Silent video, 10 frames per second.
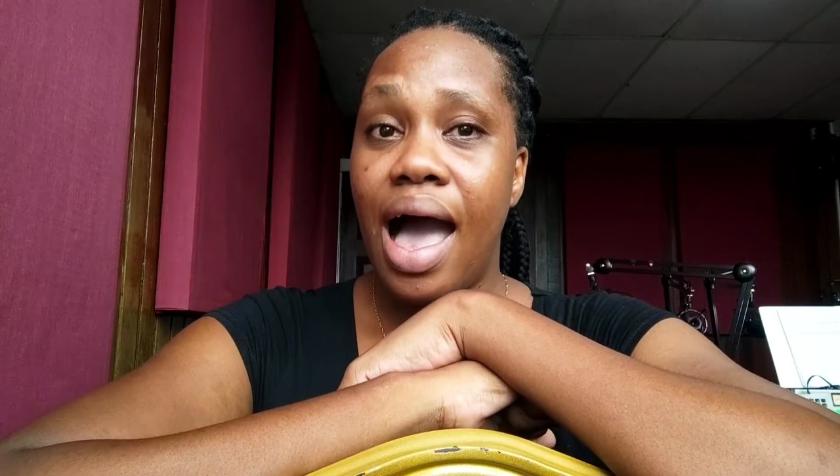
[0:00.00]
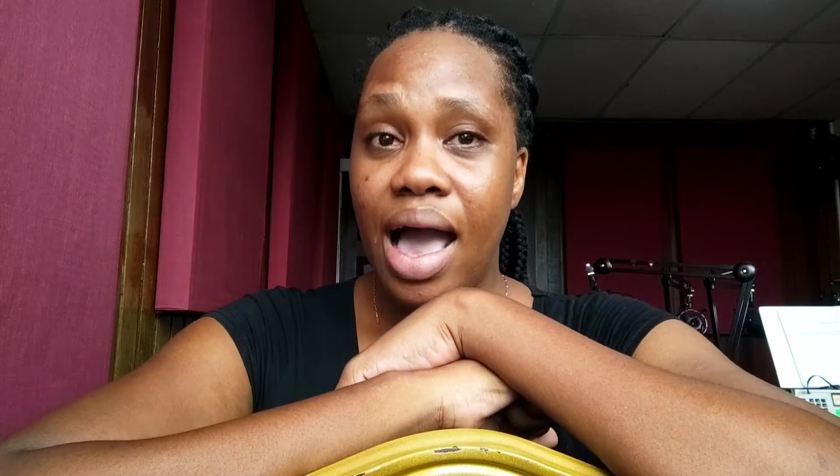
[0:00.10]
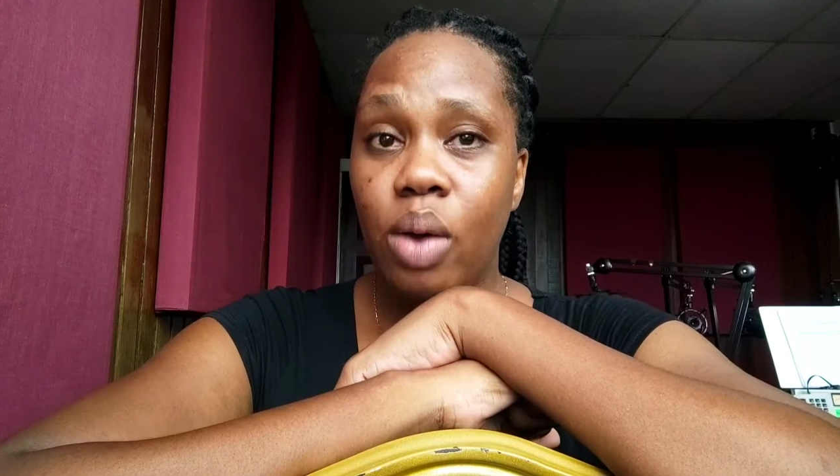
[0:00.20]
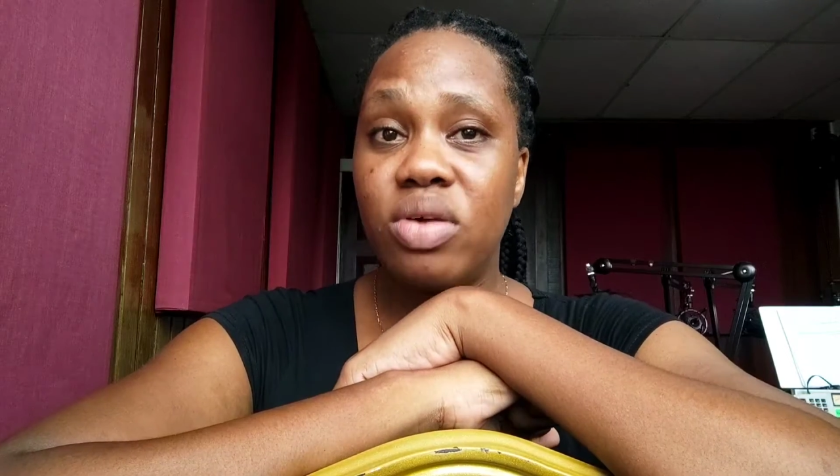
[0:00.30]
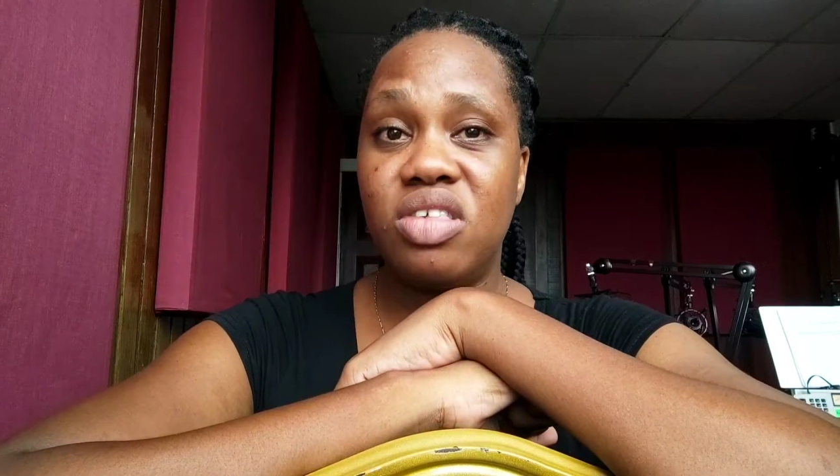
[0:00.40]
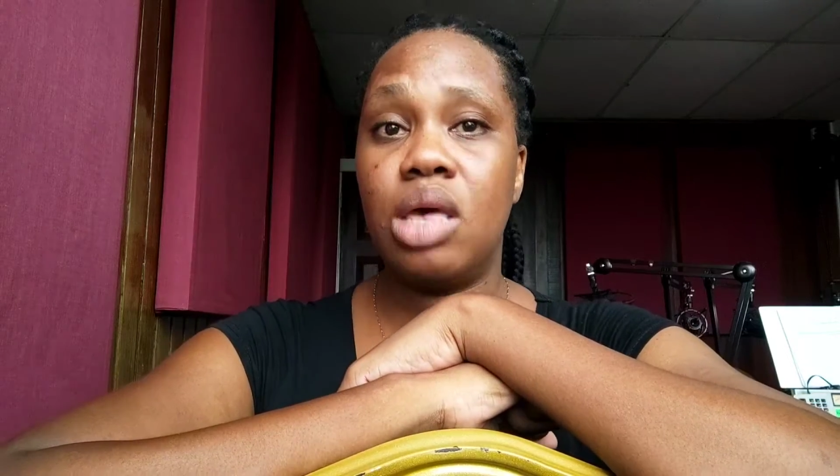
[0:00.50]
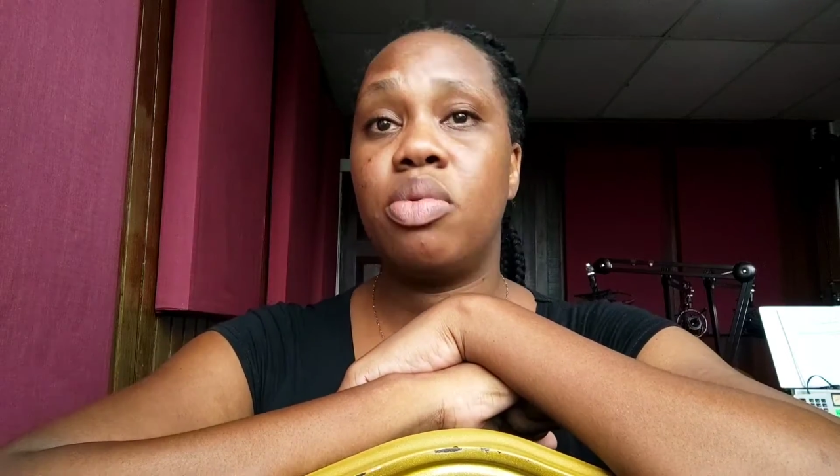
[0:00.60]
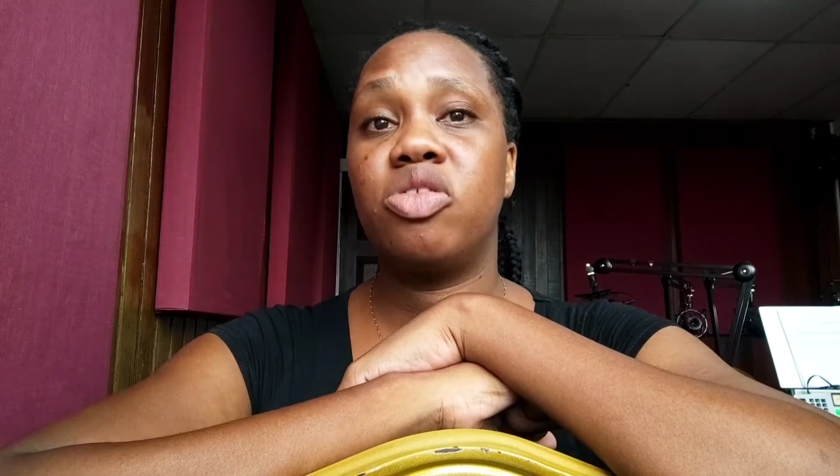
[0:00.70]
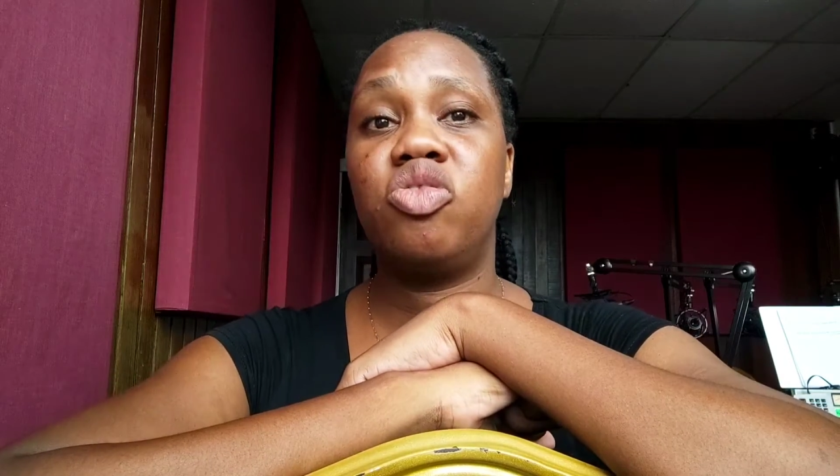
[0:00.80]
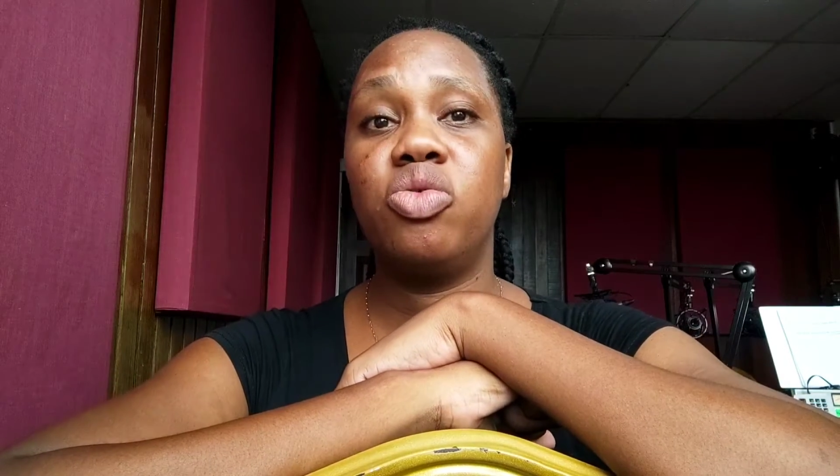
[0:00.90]
I was
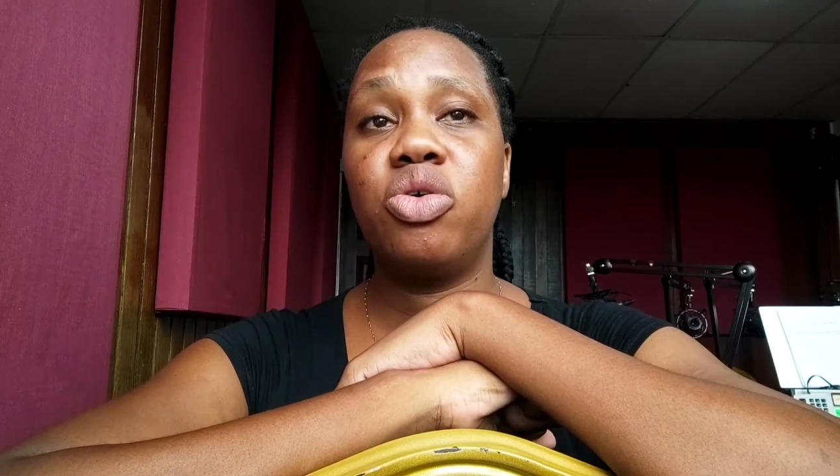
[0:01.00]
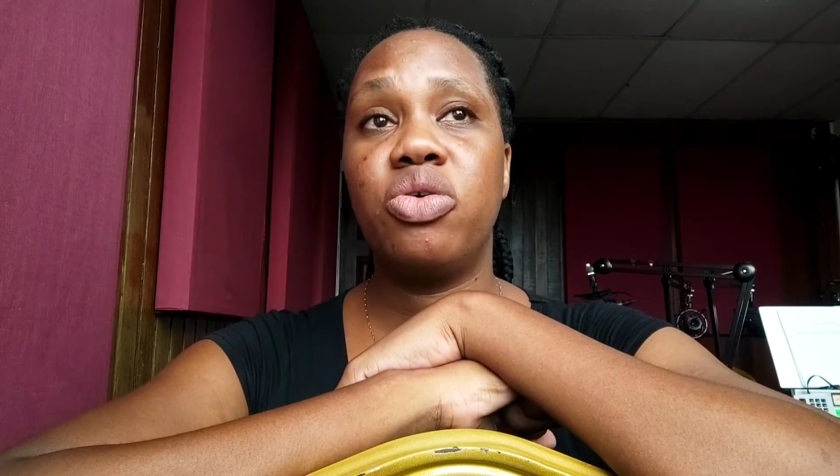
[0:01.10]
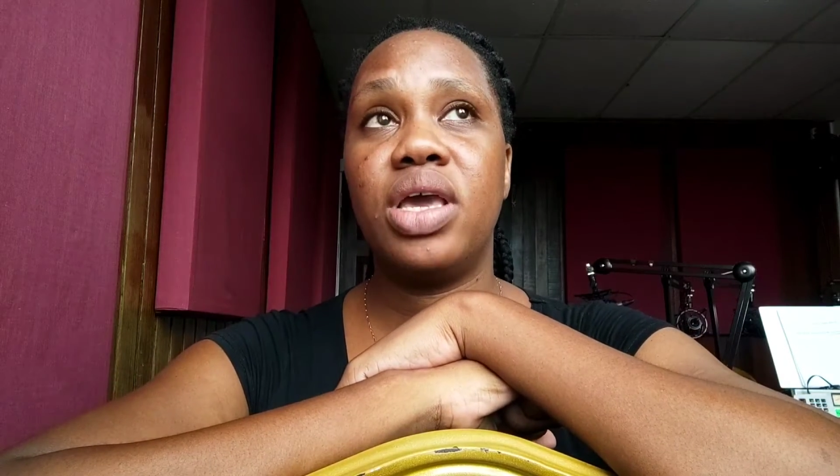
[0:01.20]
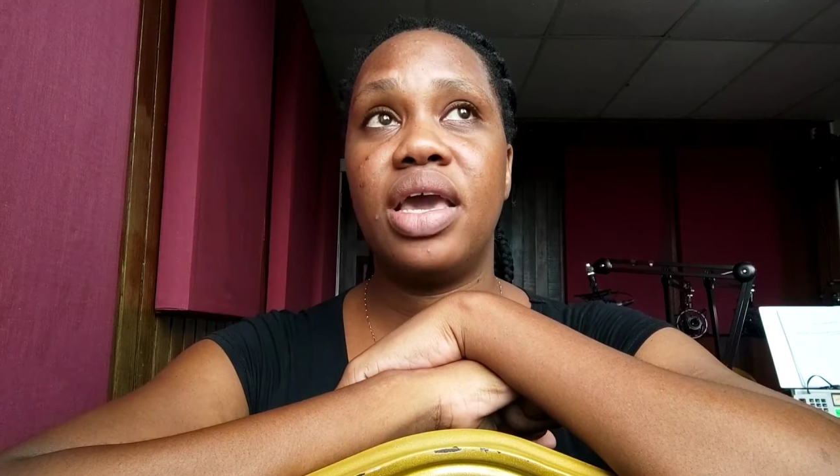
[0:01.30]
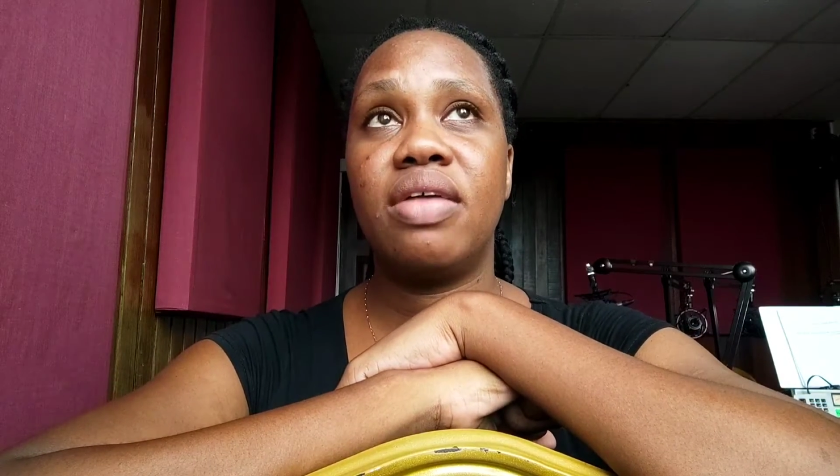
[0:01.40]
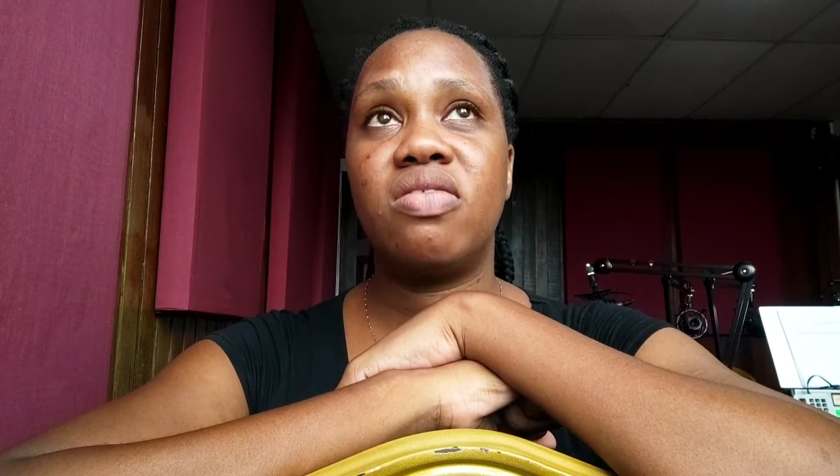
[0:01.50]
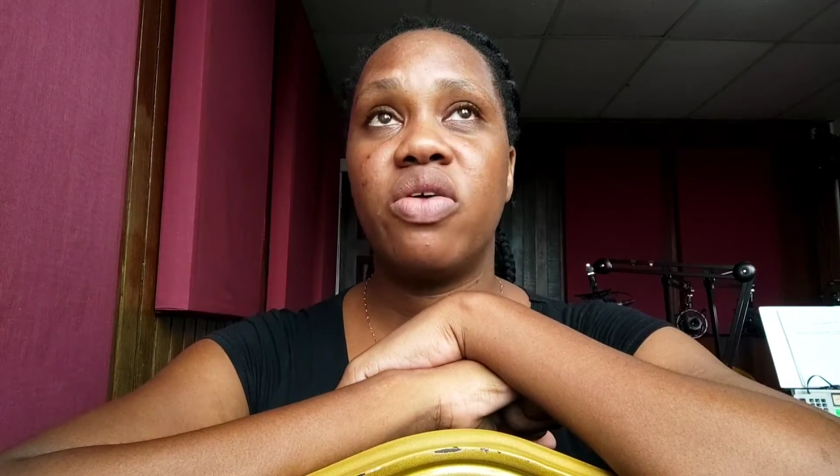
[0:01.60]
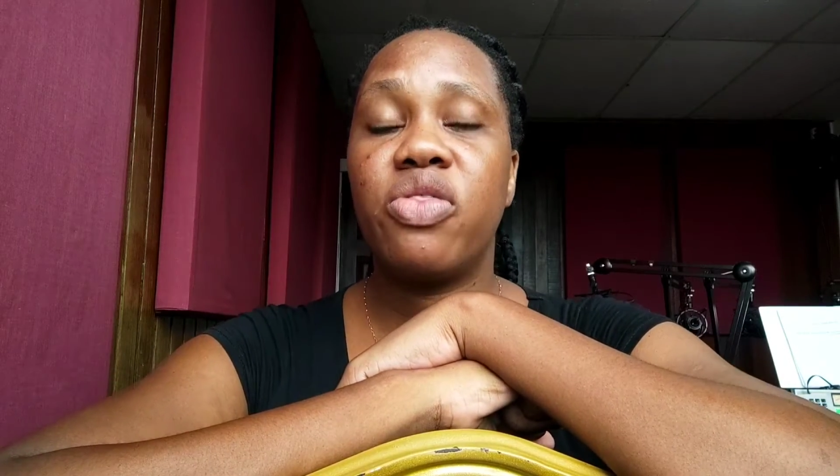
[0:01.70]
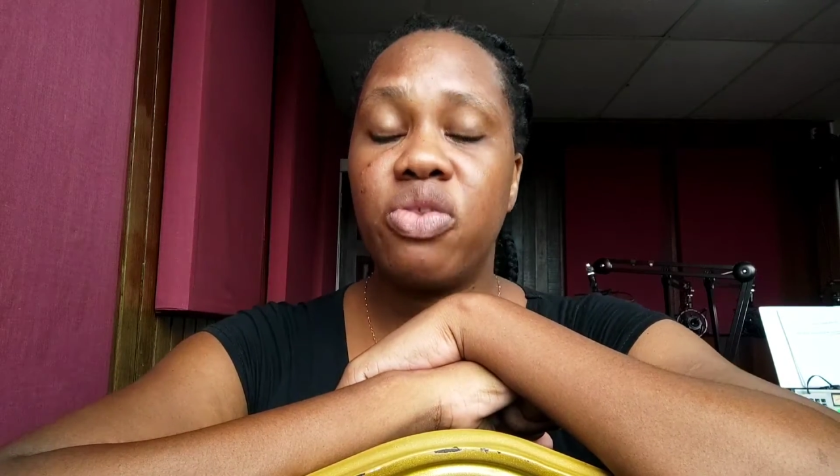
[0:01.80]
able to create